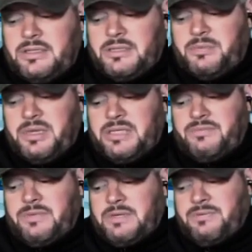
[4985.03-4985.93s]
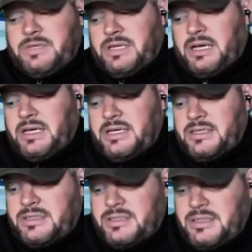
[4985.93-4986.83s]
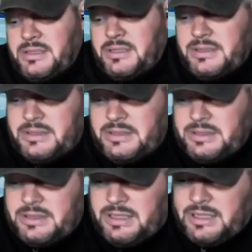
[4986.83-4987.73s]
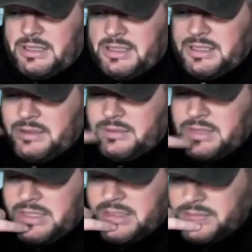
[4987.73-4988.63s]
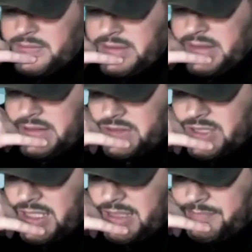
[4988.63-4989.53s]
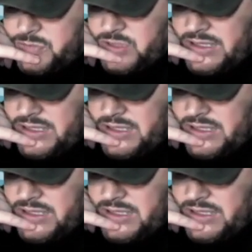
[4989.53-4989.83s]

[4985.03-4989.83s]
it depends. If it does, we gotta chop